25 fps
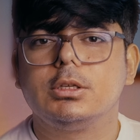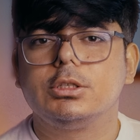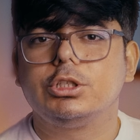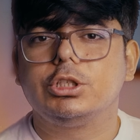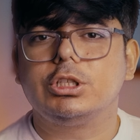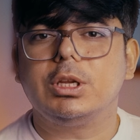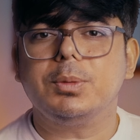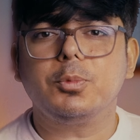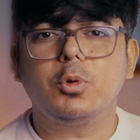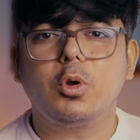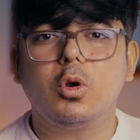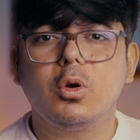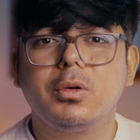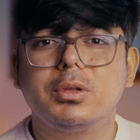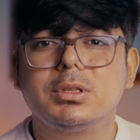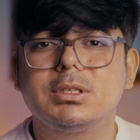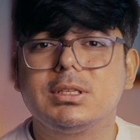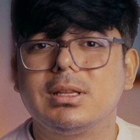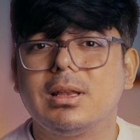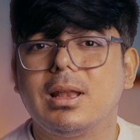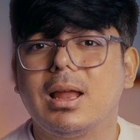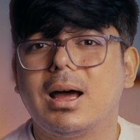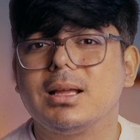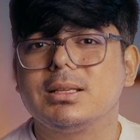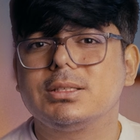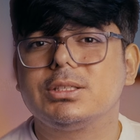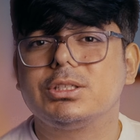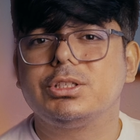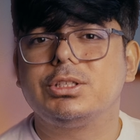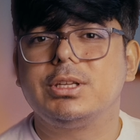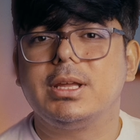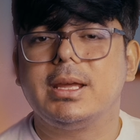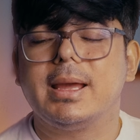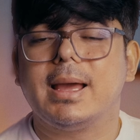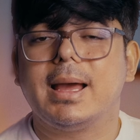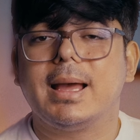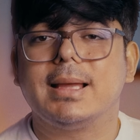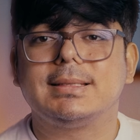Tim Cook's last
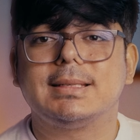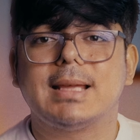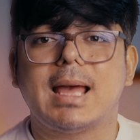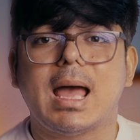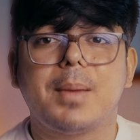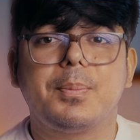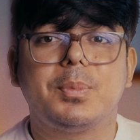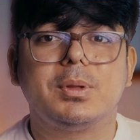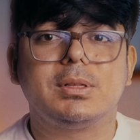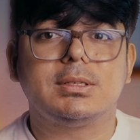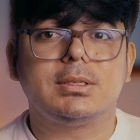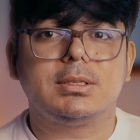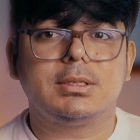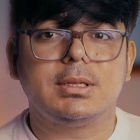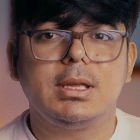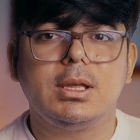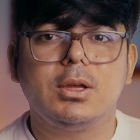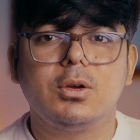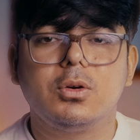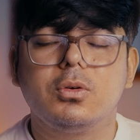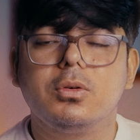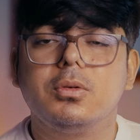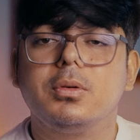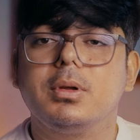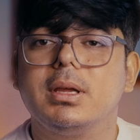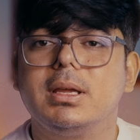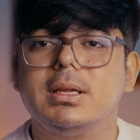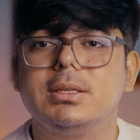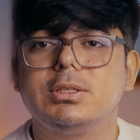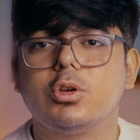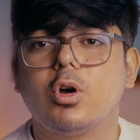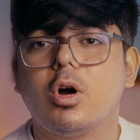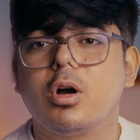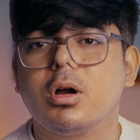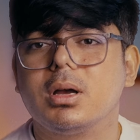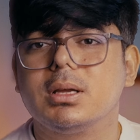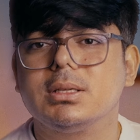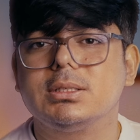day as Apple's CEO is
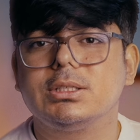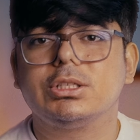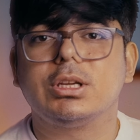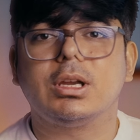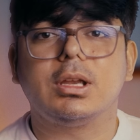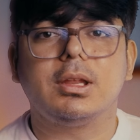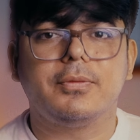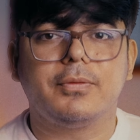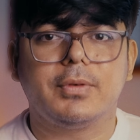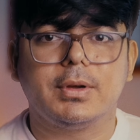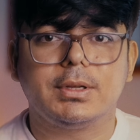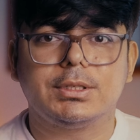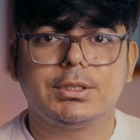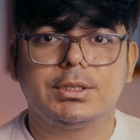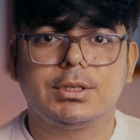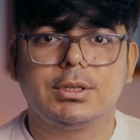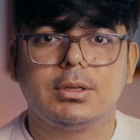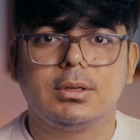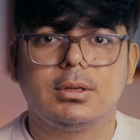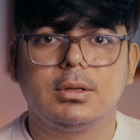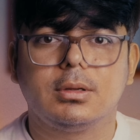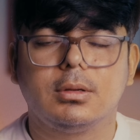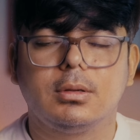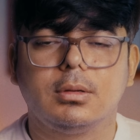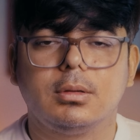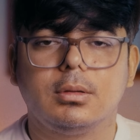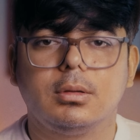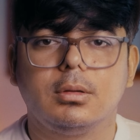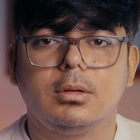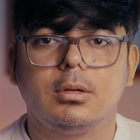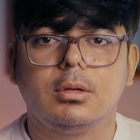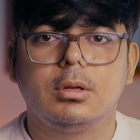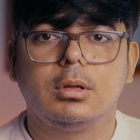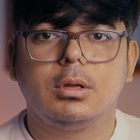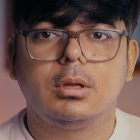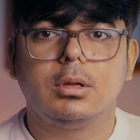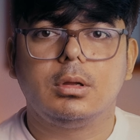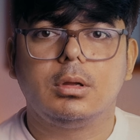August 31st.
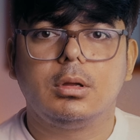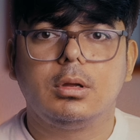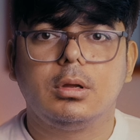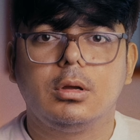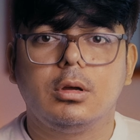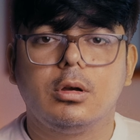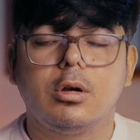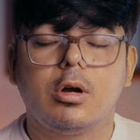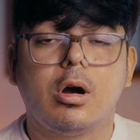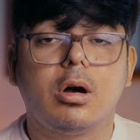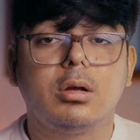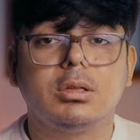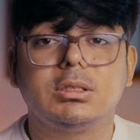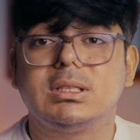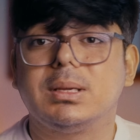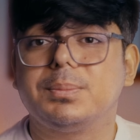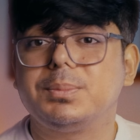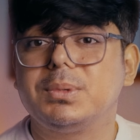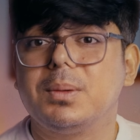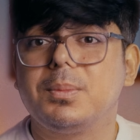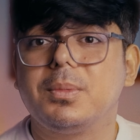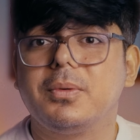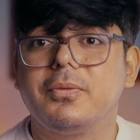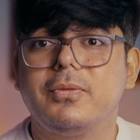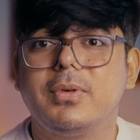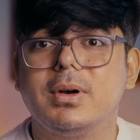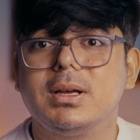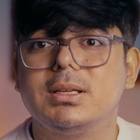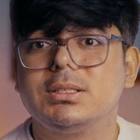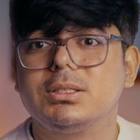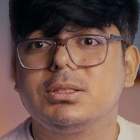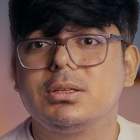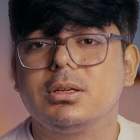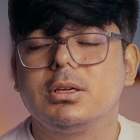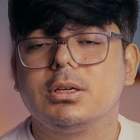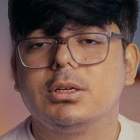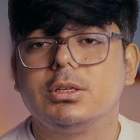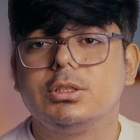On September 1st,
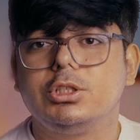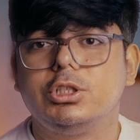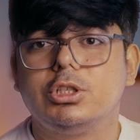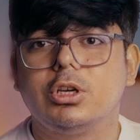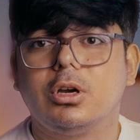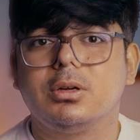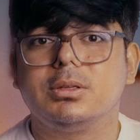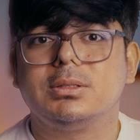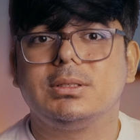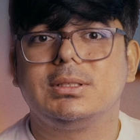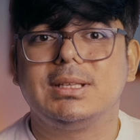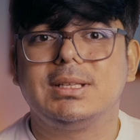John